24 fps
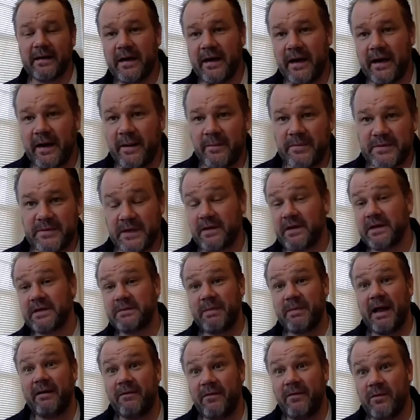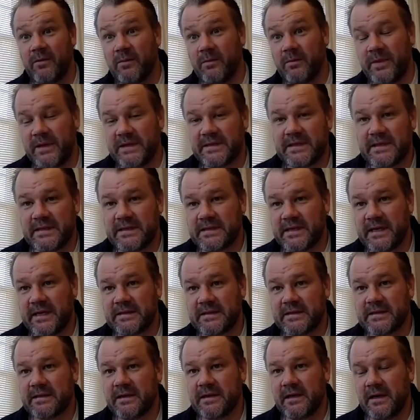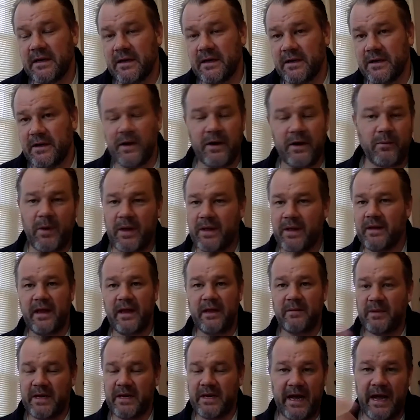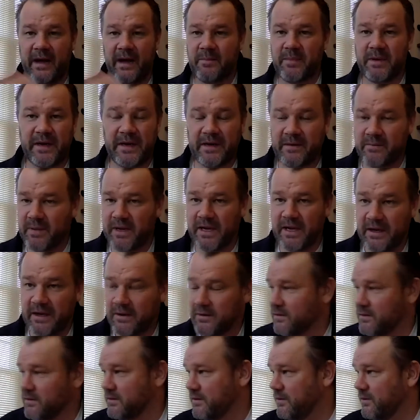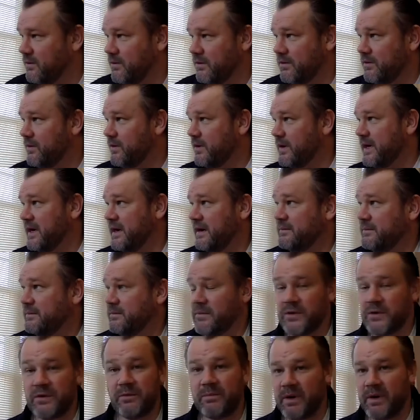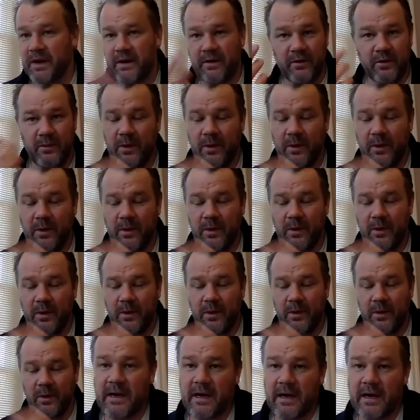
Um, so these platform businesses, you know, whether they be Airbnb or, or um, Uber or what have you.